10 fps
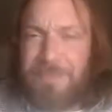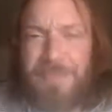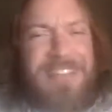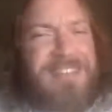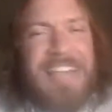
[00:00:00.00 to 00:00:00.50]

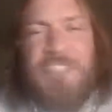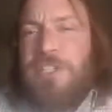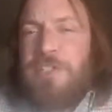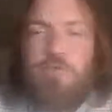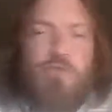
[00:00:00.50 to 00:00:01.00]
that's
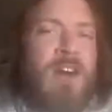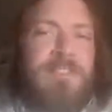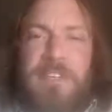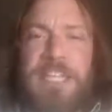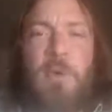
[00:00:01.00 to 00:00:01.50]
just
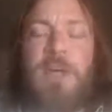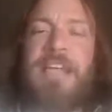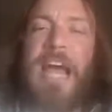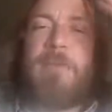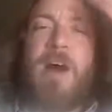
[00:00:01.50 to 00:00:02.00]
roughly what
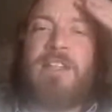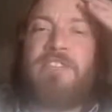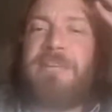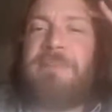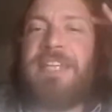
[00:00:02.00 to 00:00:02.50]

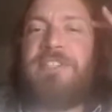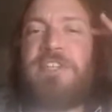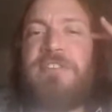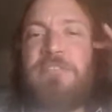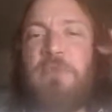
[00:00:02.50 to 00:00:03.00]
typology means.
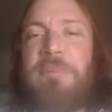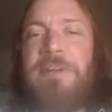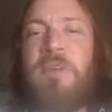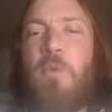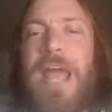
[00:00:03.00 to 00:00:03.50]
So this would have
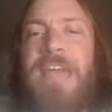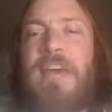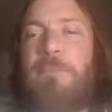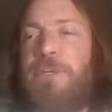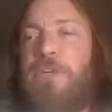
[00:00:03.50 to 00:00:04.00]
been the way
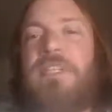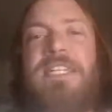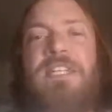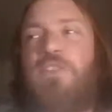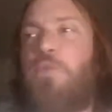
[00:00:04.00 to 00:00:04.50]
that
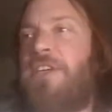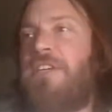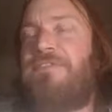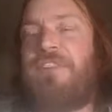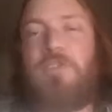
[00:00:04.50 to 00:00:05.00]
Puritans would
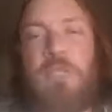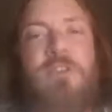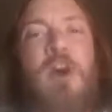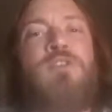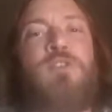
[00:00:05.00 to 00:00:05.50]
have sort
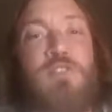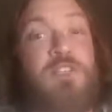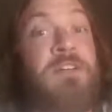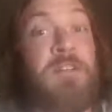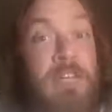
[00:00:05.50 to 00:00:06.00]
of
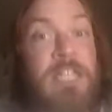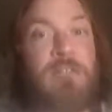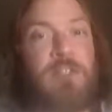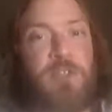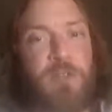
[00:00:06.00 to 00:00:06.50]
understood
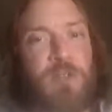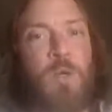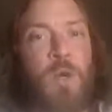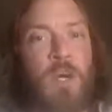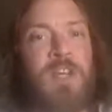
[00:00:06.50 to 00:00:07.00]
literature to
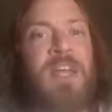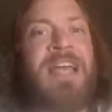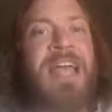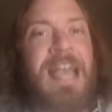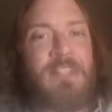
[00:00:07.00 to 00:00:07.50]
work
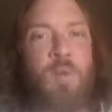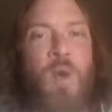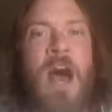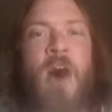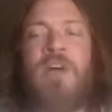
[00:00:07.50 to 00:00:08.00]
as
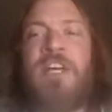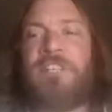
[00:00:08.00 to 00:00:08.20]
well.